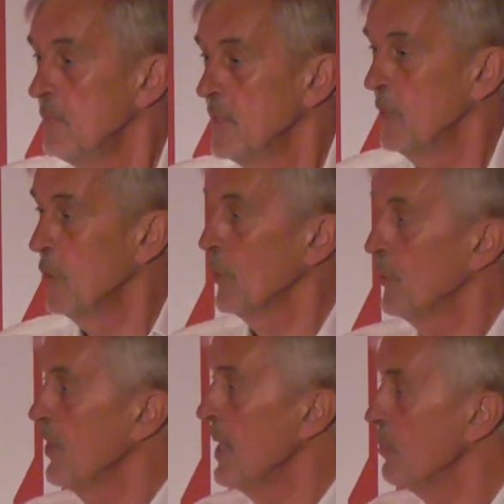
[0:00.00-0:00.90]
So we've got
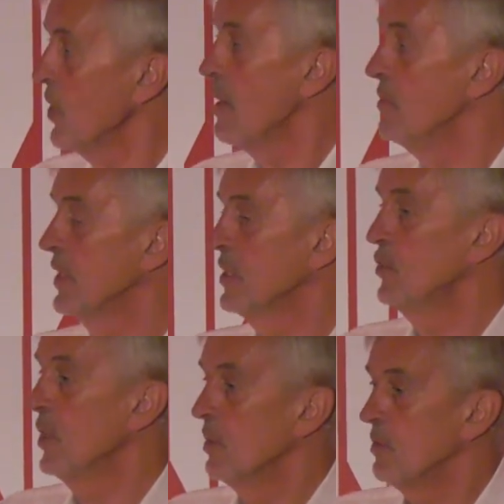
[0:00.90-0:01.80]
three primary
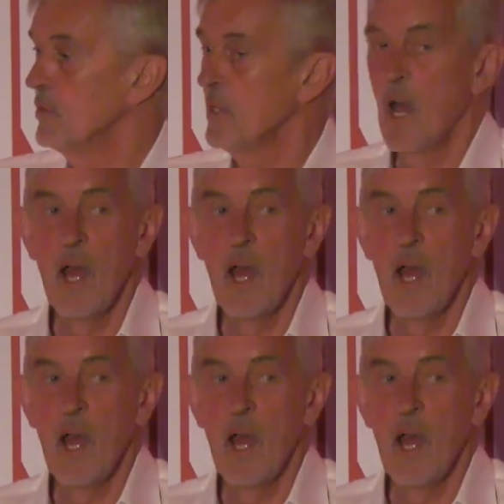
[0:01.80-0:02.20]
controls.